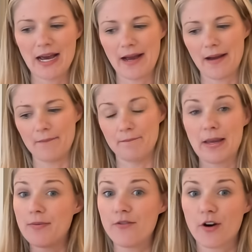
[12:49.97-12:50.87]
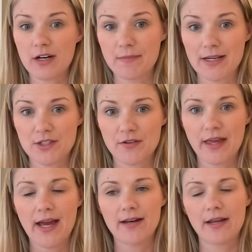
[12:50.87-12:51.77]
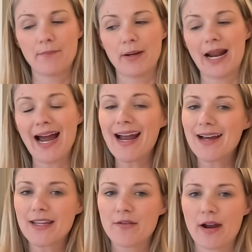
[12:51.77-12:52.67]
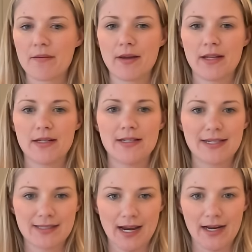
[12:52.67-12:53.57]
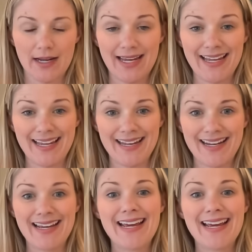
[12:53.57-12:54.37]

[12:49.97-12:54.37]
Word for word: Um, maybe you've already mastered that, but I highly recommend designing in